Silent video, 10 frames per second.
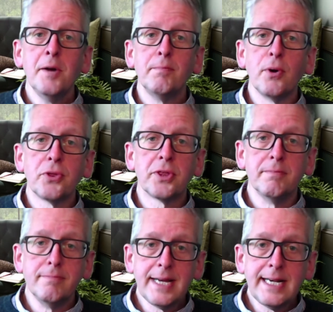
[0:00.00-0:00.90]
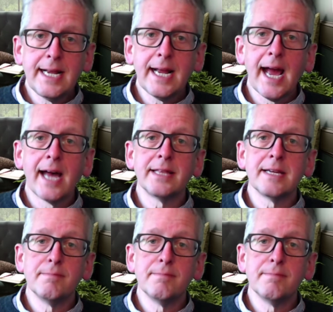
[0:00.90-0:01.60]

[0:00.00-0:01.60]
both the meaning and the